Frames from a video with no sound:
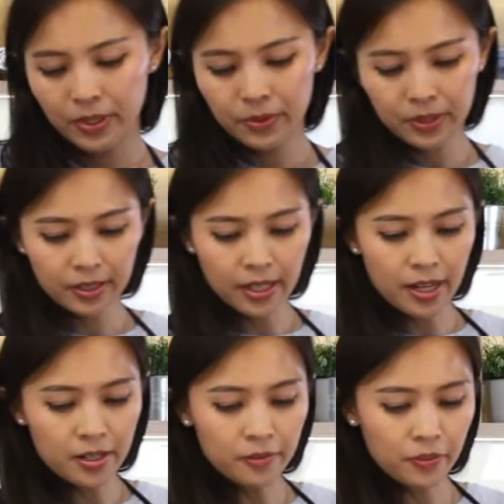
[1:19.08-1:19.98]
We will
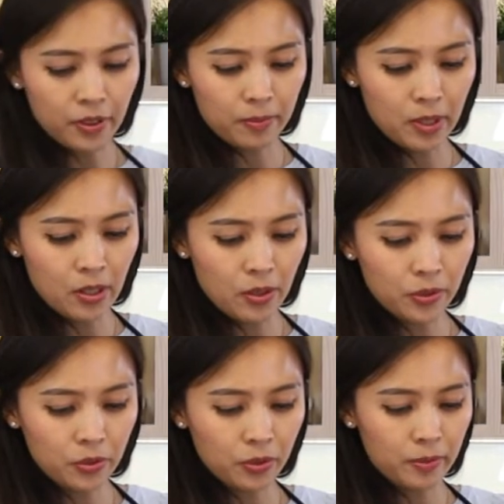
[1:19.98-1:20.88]
start off from
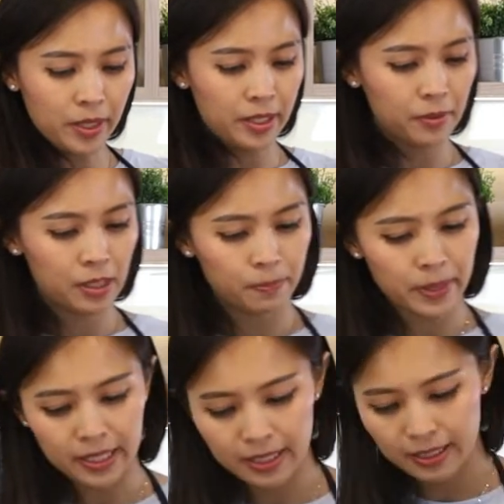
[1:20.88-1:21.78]
low to medium speed.